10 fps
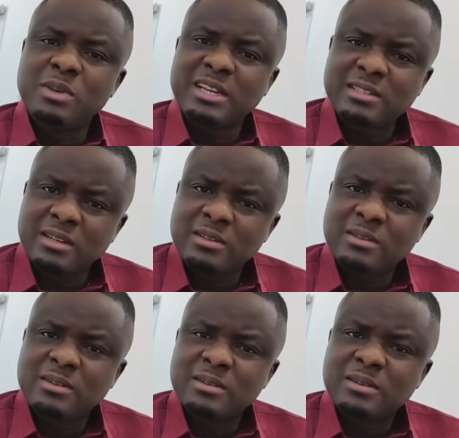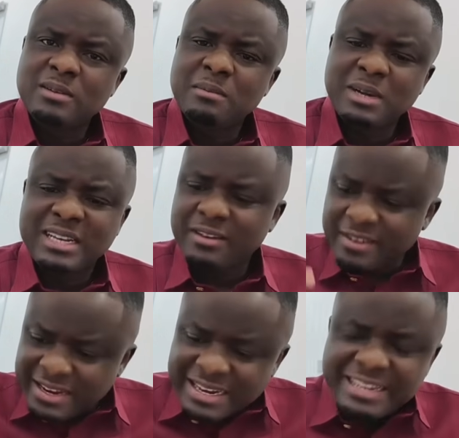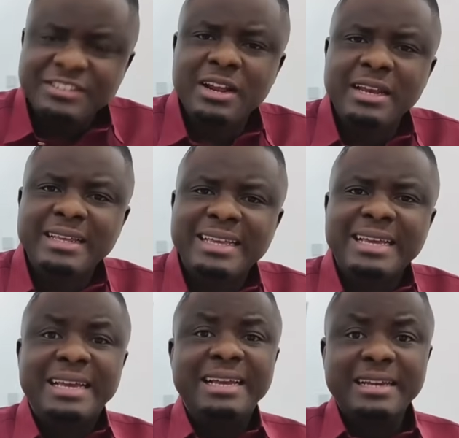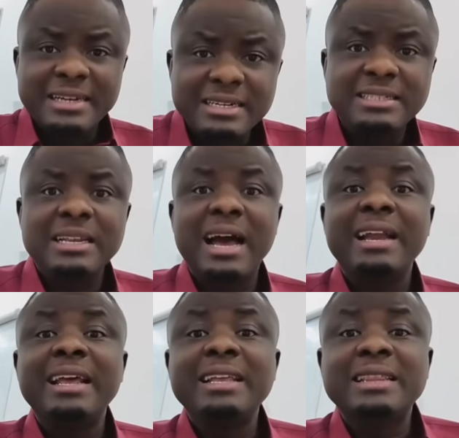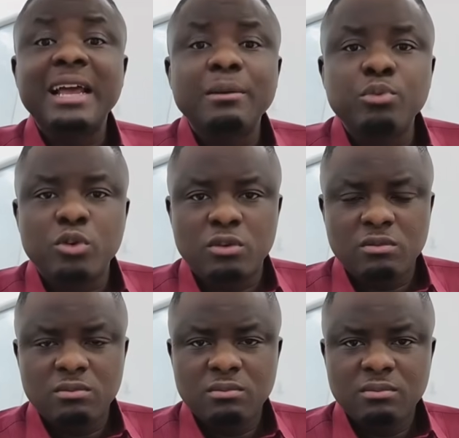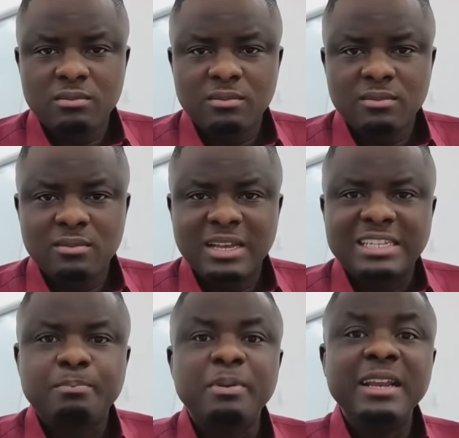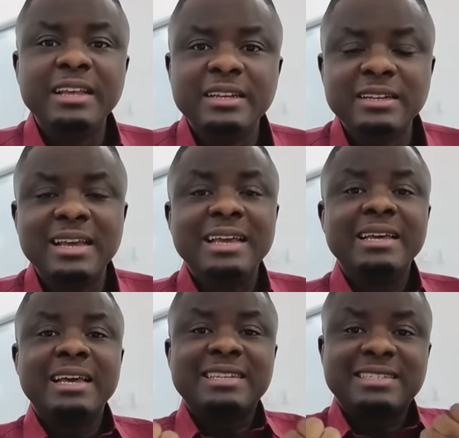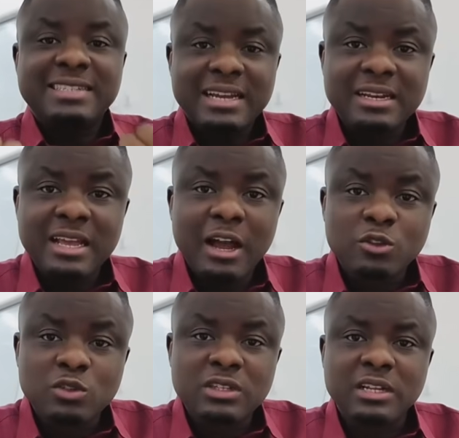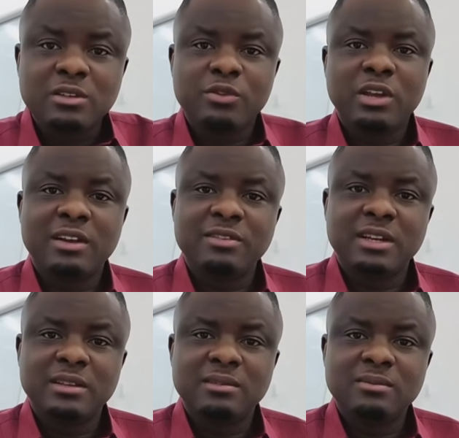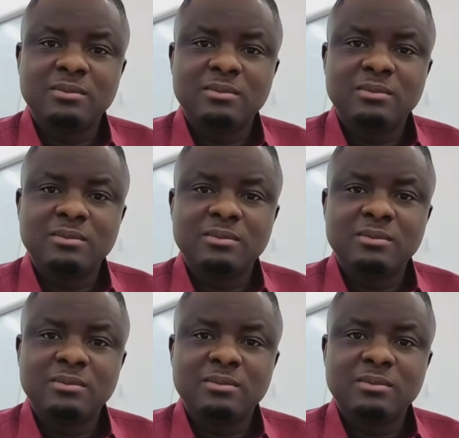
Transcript: I said, "But I've literally written an entire book explaining exactly how to start if you have nothing."